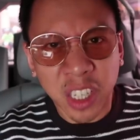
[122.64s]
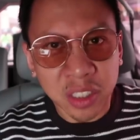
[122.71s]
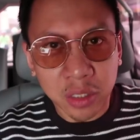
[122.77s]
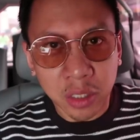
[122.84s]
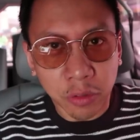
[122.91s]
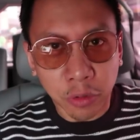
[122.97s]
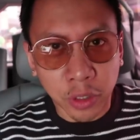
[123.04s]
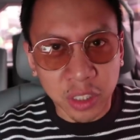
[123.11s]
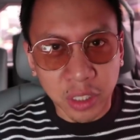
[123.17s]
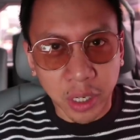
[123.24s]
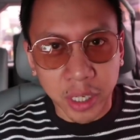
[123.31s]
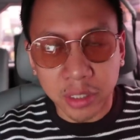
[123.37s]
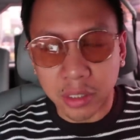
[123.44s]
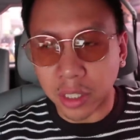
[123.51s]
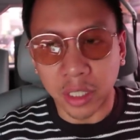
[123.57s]
day's different,
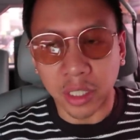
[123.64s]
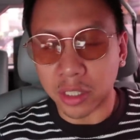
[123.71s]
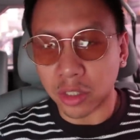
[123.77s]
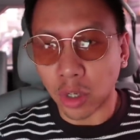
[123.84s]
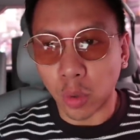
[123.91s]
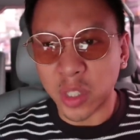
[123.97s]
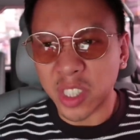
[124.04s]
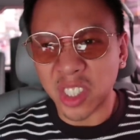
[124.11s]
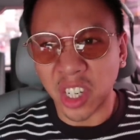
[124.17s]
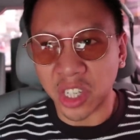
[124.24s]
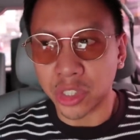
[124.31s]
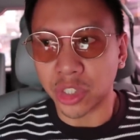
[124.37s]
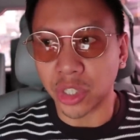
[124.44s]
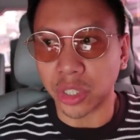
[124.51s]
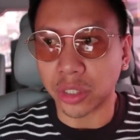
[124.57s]
guys. Like, it's always
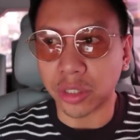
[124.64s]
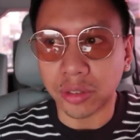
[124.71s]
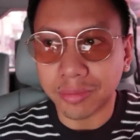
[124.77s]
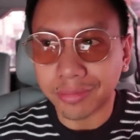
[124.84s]
changing.